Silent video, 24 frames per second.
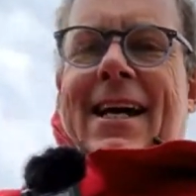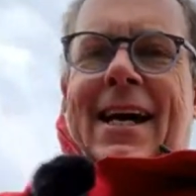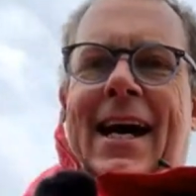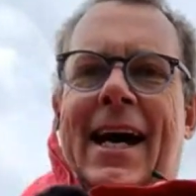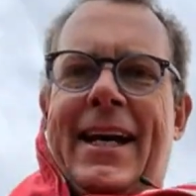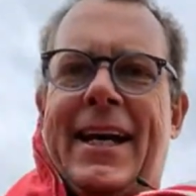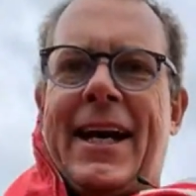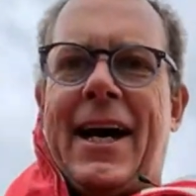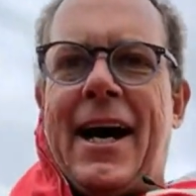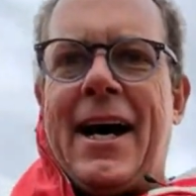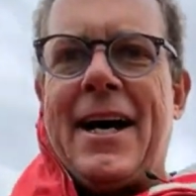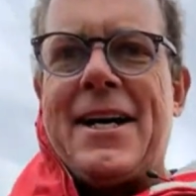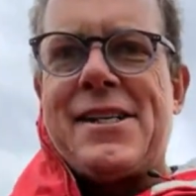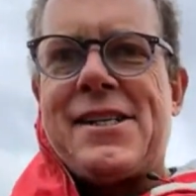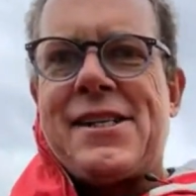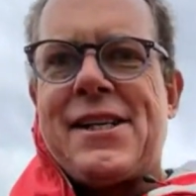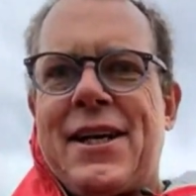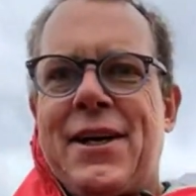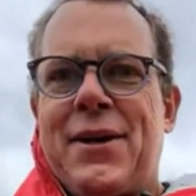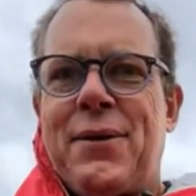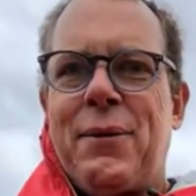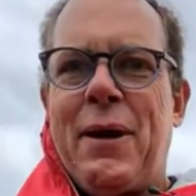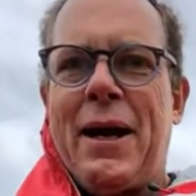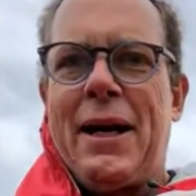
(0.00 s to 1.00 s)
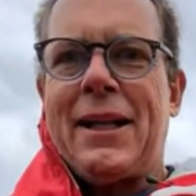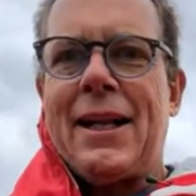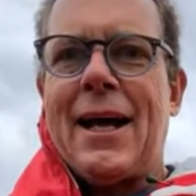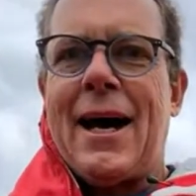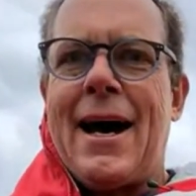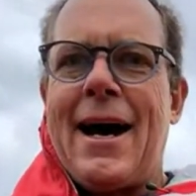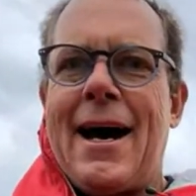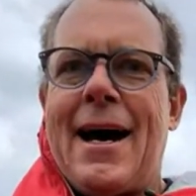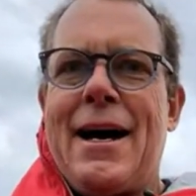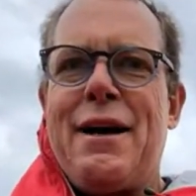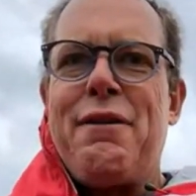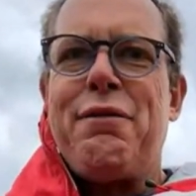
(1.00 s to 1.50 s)
Hey guys, we're
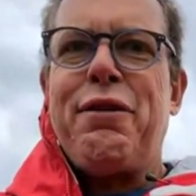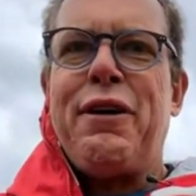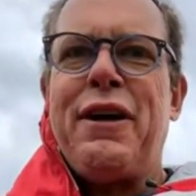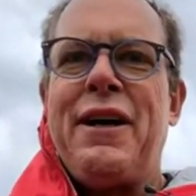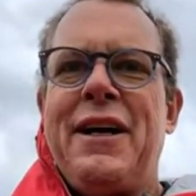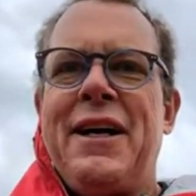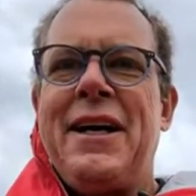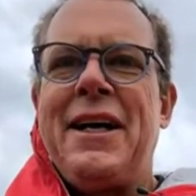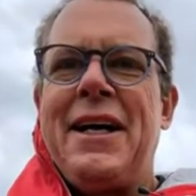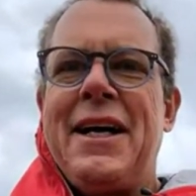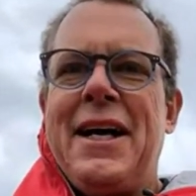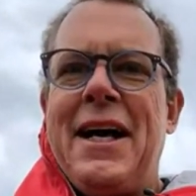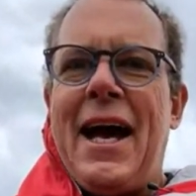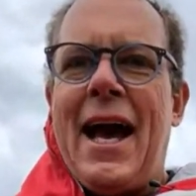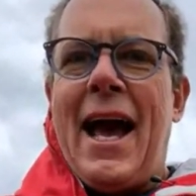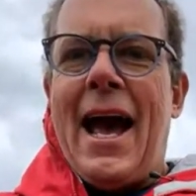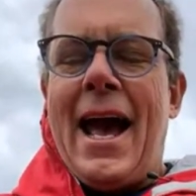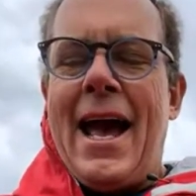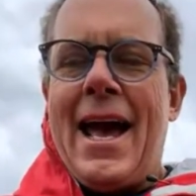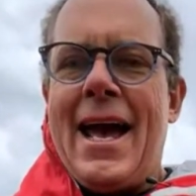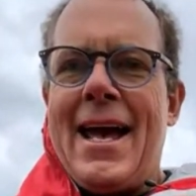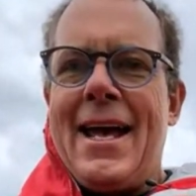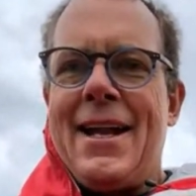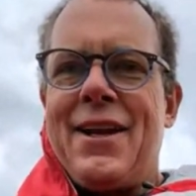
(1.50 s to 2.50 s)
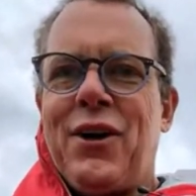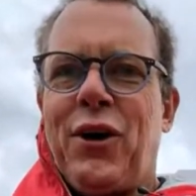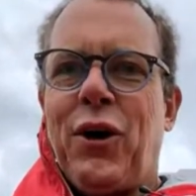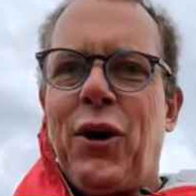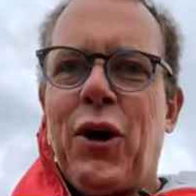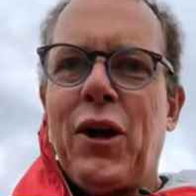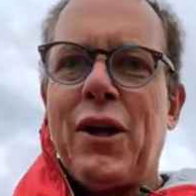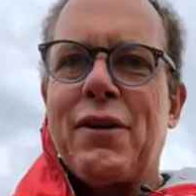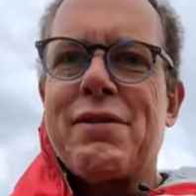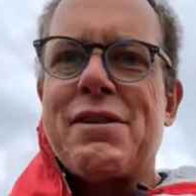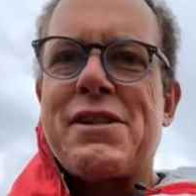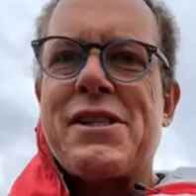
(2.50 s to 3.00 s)
live. And
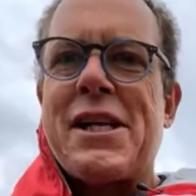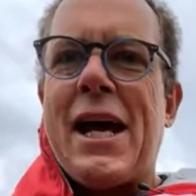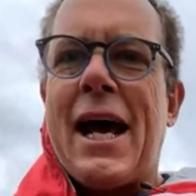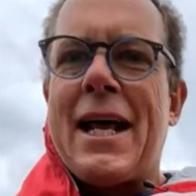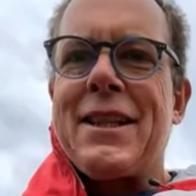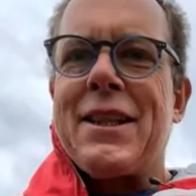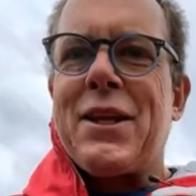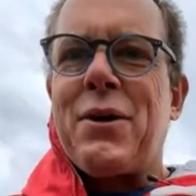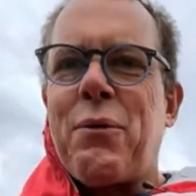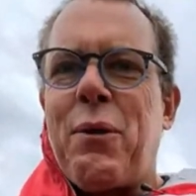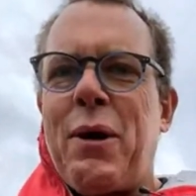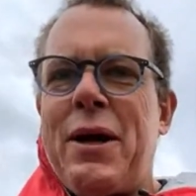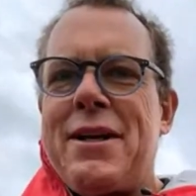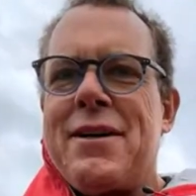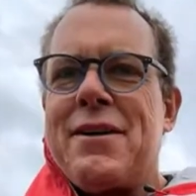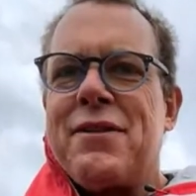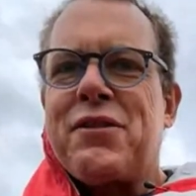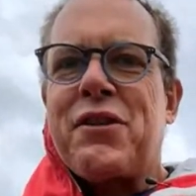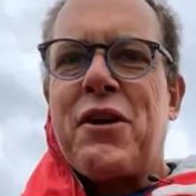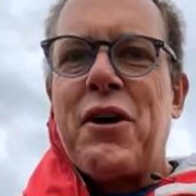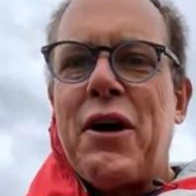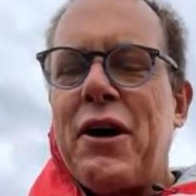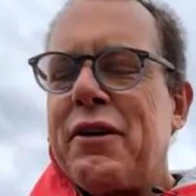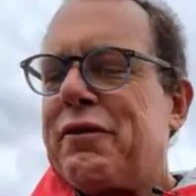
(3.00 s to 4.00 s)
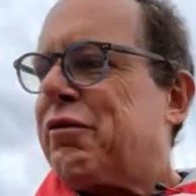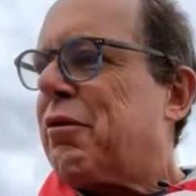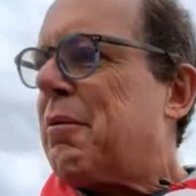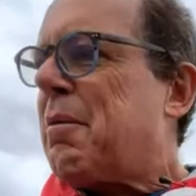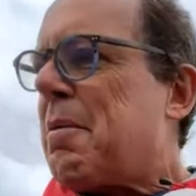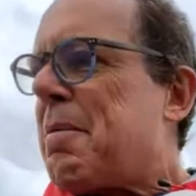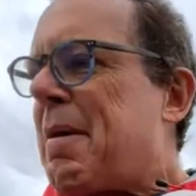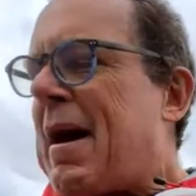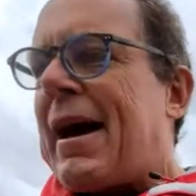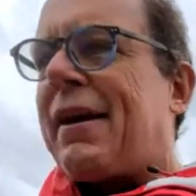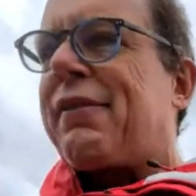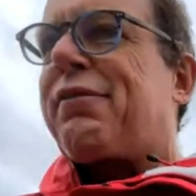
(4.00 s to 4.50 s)
all of a sudden the wind has gone from
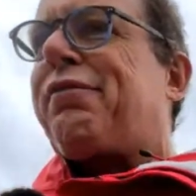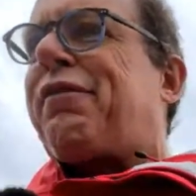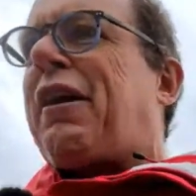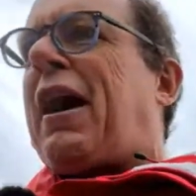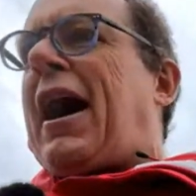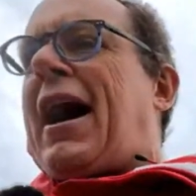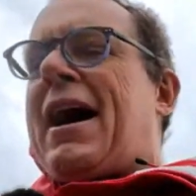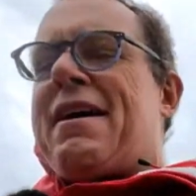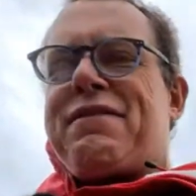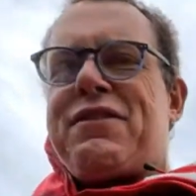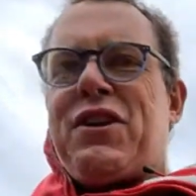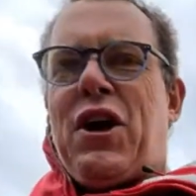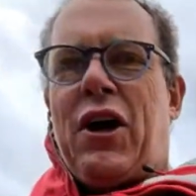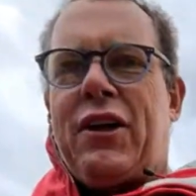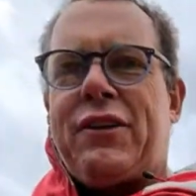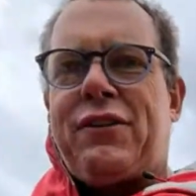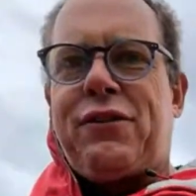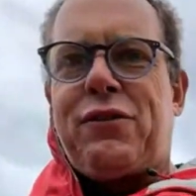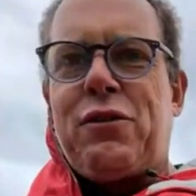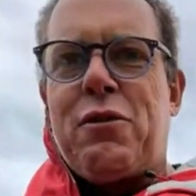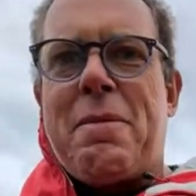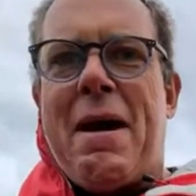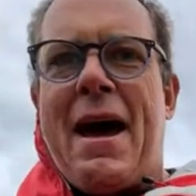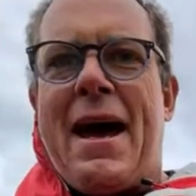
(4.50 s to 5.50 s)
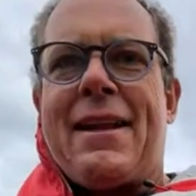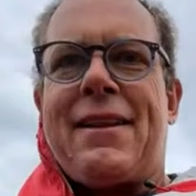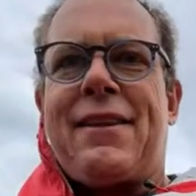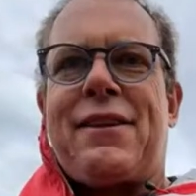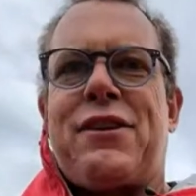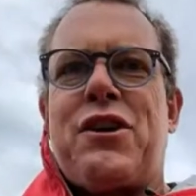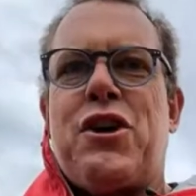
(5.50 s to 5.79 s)
about 5 knots to about